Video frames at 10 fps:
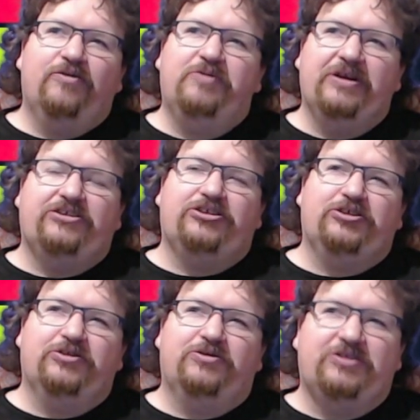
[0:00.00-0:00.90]
which
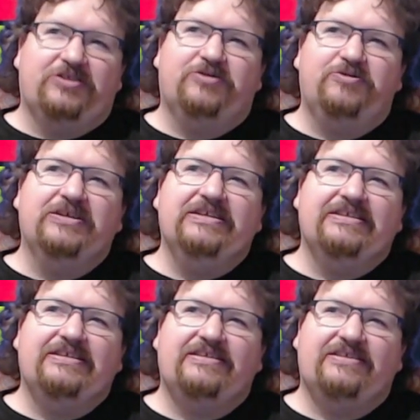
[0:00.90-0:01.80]
showed
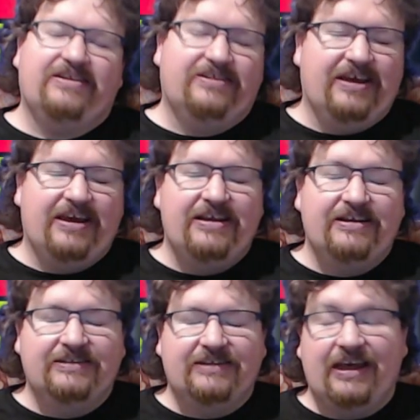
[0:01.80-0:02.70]
tokens
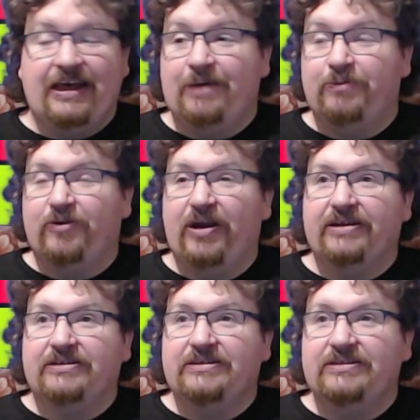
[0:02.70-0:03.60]
and
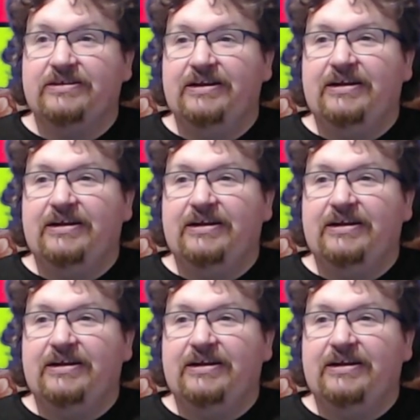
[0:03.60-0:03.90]
credits,